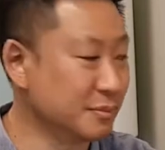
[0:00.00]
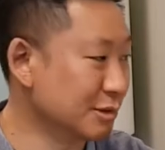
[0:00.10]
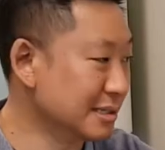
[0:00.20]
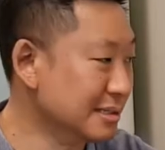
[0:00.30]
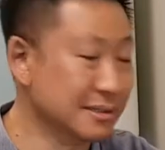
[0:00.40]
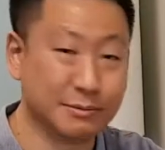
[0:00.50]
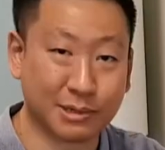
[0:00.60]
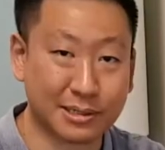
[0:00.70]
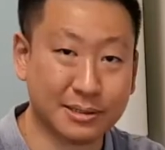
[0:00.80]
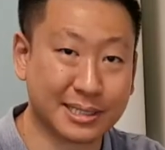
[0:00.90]
we're
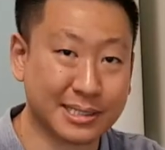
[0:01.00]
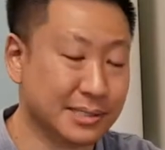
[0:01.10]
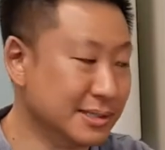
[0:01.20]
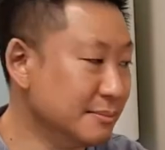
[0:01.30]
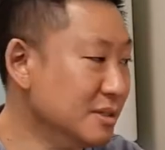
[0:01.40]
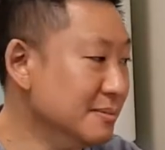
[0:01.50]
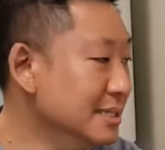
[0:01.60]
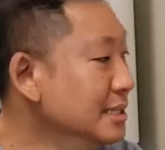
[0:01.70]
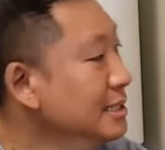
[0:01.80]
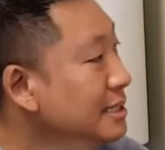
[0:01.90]
gonna look into in a
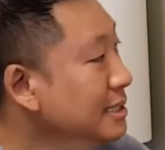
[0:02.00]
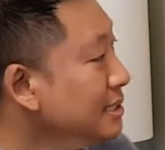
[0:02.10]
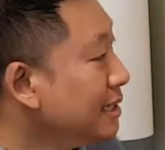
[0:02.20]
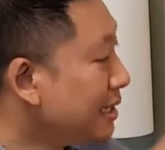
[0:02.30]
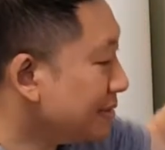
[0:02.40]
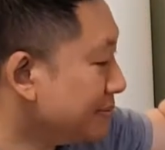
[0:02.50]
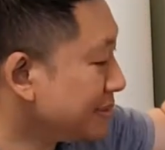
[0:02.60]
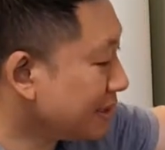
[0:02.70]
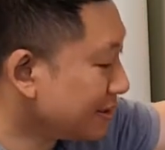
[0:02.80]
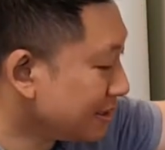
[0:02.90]
moment.
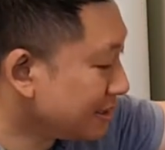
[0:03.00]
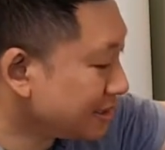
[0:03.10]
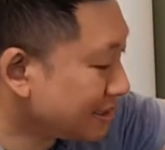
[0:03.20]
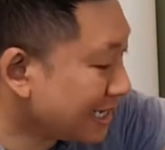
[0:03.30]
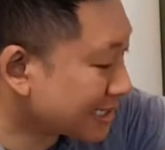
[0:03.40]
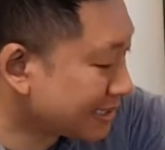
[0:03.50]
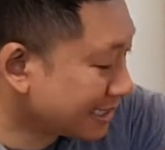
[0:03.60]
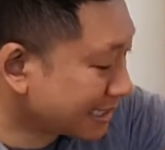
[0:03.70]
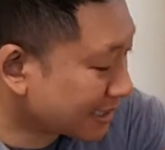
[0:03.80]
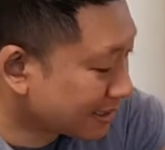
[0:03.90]
So the next
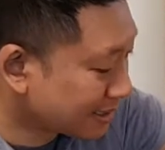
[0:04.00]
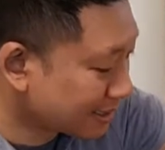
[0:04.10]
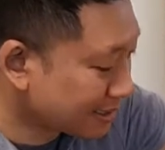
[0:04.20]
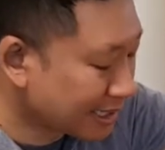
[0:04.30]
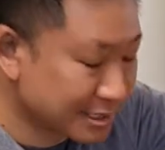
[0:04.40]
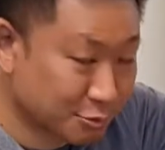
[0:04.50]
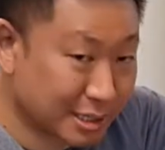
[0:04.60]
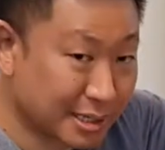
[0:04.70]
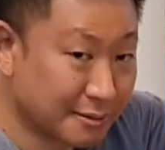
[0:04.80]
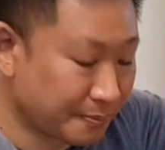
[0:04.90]
thing as
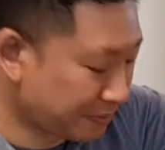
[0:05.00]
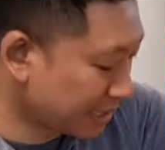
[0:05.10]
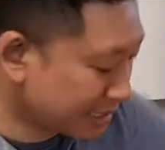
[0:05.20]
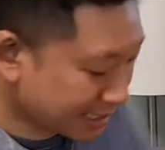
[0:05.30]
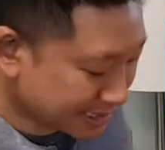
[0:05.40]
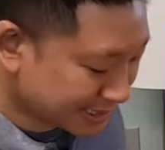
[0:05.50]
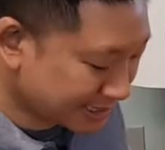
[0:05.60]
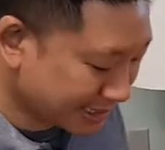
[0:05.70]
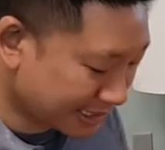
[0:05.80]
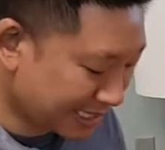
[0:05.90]
well is
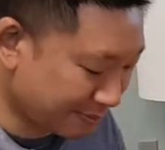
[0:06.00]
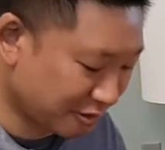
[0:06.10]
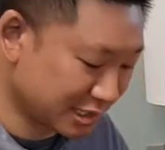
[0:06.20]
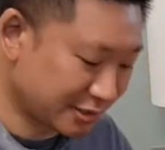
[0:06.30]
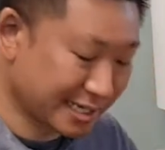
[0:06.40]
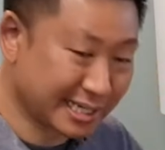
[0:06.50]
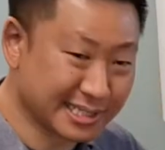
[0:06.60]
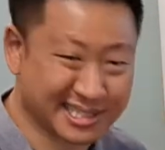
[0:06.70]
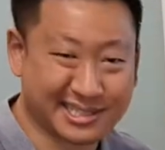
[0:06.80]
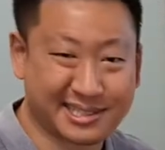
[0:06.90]
the keyboard tray.
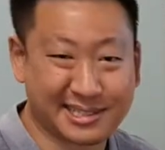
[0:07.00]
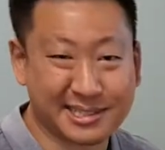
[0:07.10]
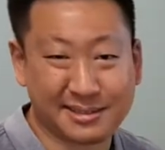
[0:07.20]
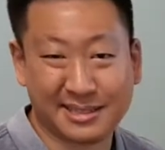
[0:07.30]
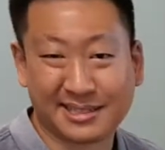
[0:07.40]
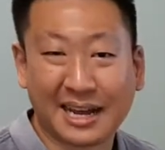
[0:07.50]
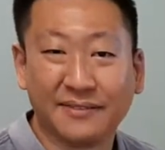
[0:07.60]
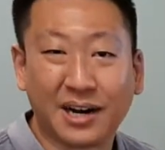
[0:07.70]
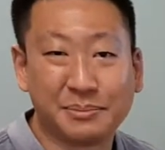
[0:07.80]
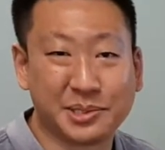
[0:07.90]
This is
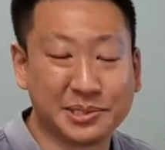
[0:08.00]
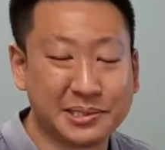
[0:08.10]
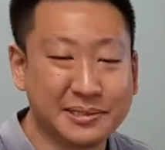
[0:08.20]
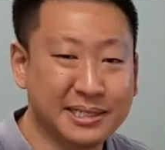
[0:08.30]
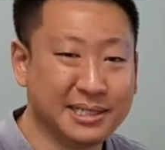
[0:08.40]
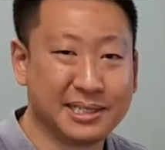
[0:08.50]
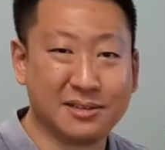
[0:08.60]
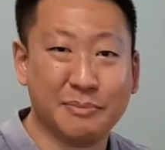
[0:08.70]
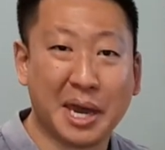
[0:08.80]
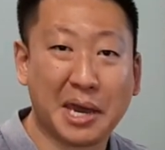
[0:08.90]
kind of optional.
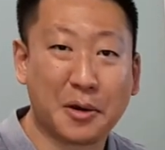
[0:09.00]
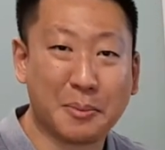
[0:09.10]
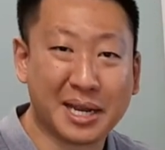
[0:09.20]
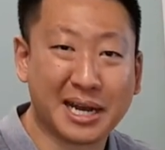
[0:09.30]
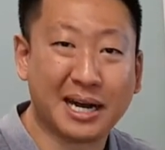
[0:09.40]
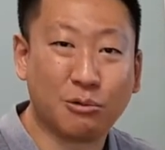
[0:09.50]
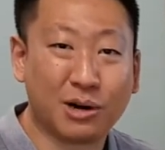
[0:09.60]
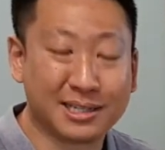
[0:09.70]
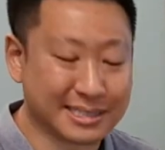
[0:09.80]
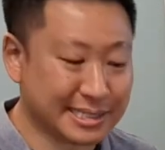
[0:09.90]
You may or may not
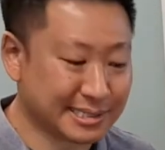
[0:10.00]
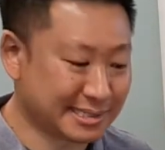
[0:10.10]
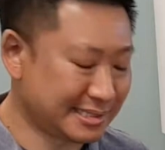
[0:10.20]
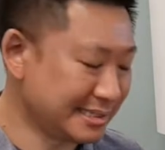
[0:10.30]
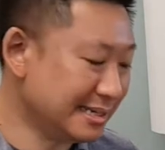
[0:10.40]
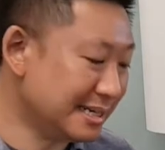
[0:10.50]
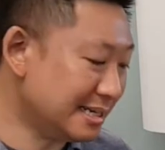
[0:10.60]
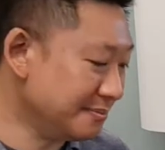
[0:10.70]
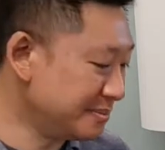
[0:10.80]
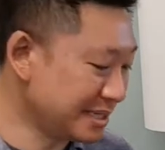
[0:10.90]
want this.
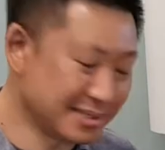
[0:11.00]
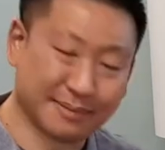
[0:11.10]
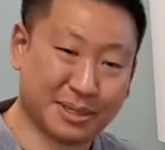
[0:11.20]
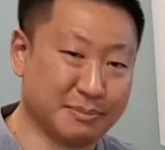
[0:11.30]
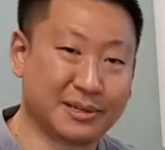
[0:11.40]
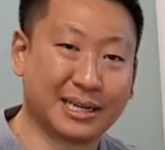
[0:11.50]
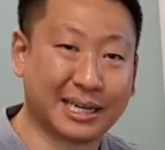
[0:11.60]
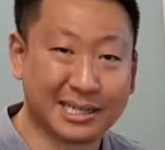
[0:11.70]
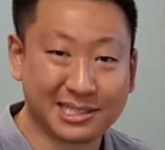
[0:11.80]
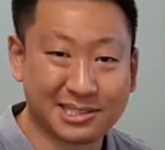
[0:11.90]
Some people
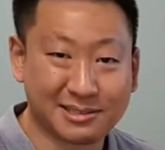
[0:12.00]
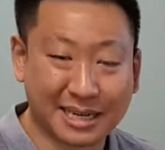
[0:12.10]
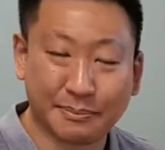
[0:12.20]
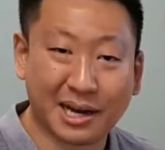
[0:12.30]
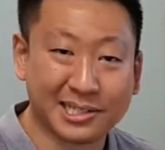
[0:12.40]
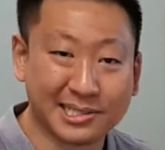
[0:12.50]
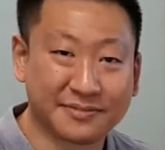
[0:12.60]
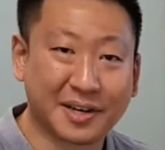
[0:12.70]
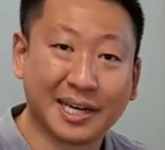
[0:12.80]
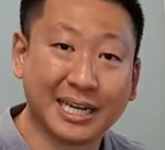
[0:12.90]
can get by
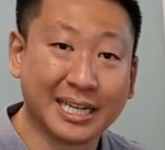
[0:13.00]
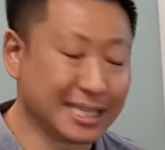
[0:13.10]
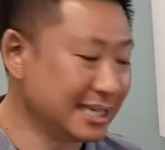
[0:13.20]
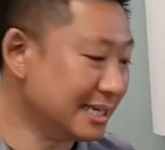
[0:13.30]
just fine